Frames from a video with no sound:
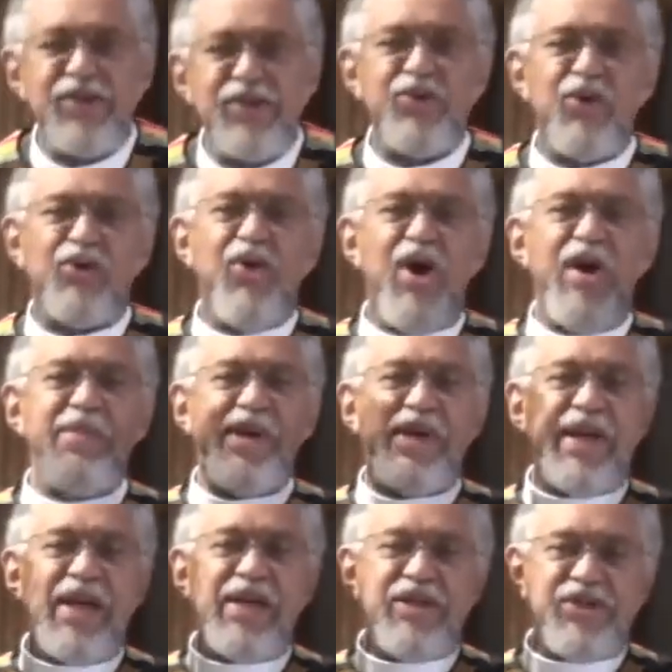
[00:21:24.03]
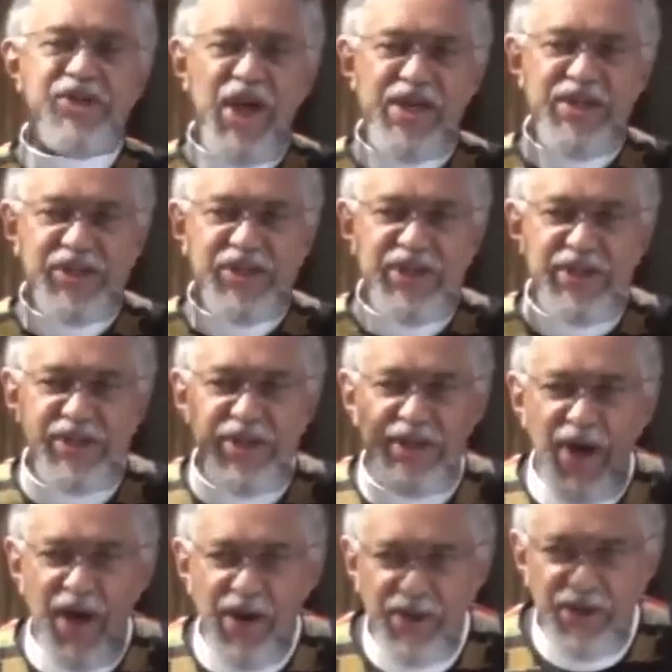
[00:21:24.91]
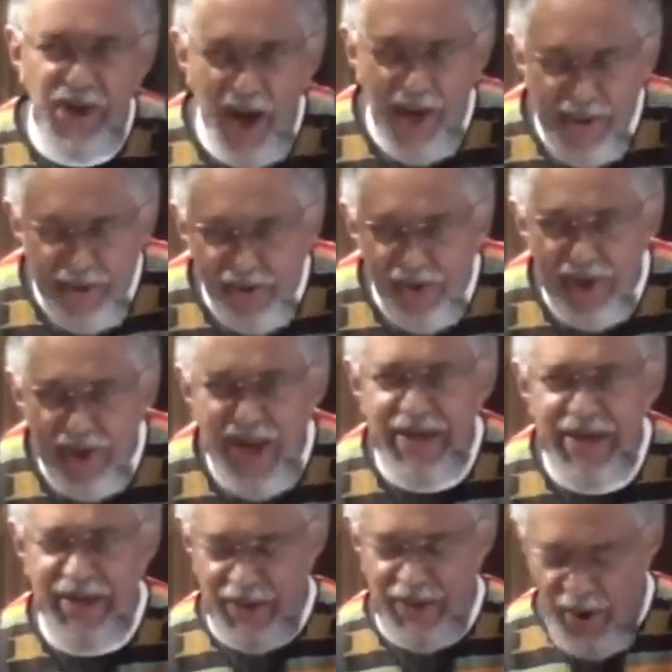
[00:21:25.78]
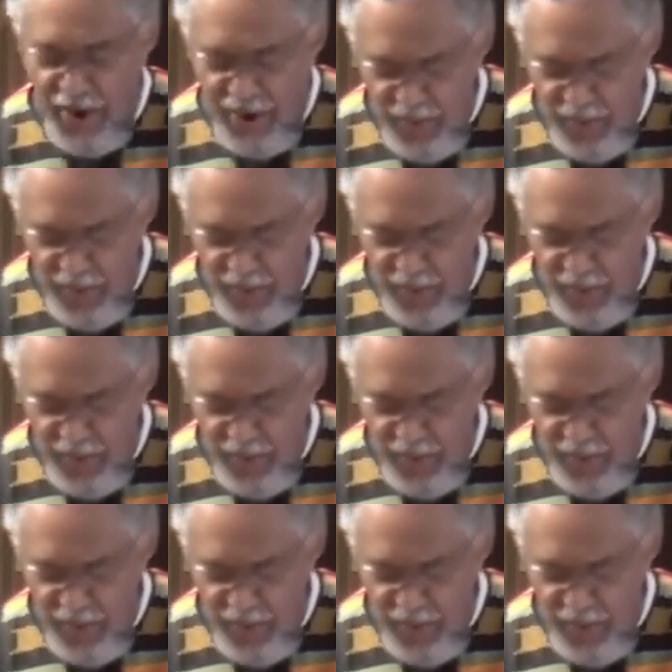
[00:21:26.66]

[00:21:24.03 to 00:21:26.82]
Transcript: to criminal justice in our country and in our